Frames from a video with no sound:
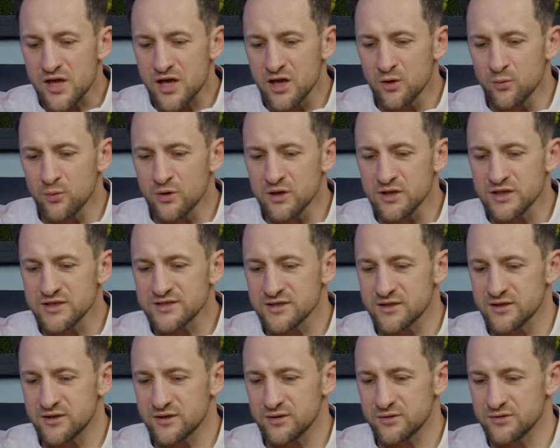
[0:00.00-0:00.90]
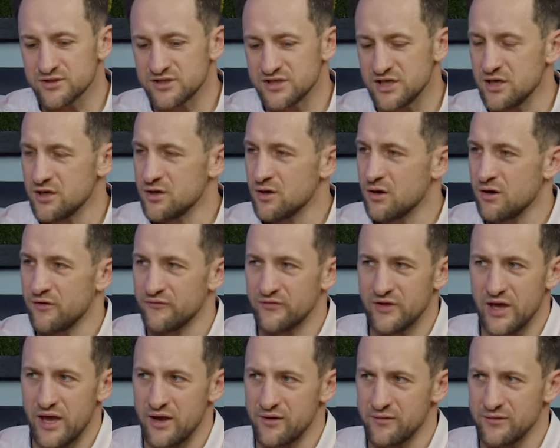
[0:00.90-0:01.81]
and we listened to CEO of
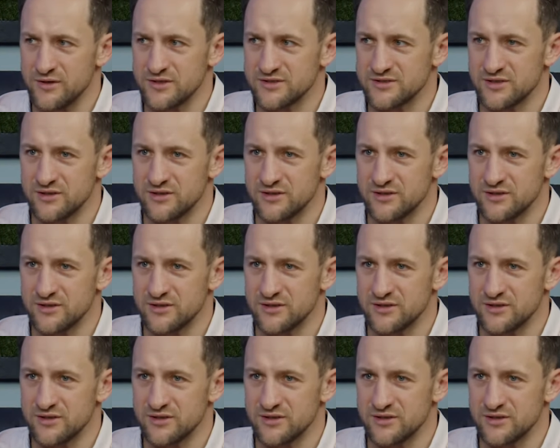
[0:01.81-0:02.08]
Diaries.